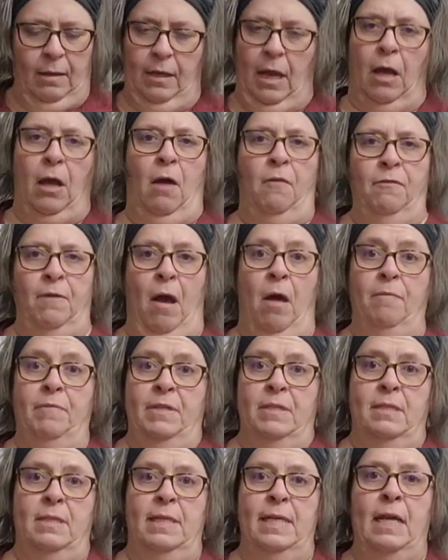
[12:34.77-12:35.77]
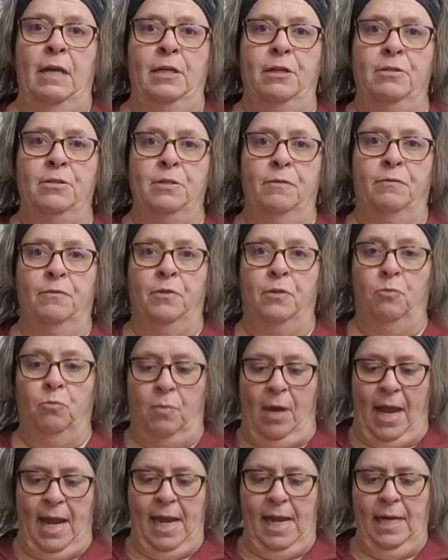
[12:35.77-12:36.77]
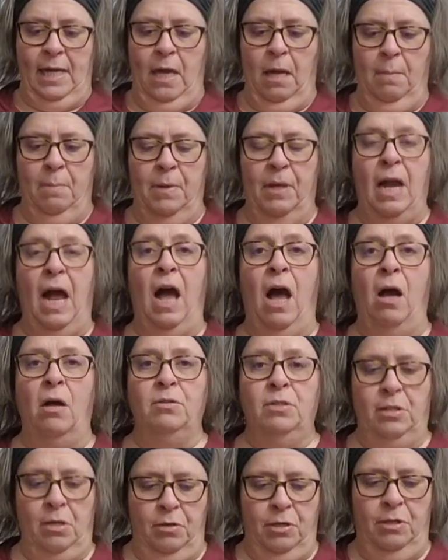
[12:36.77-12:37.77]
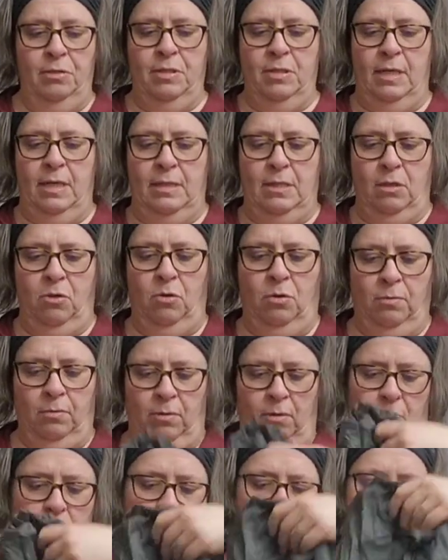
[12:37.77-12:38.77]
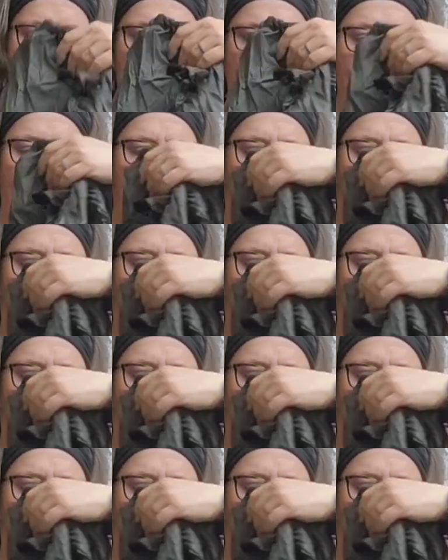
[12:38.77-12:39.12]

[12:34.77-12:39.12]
Obviously, I use it for the rain, but I also use it as a ground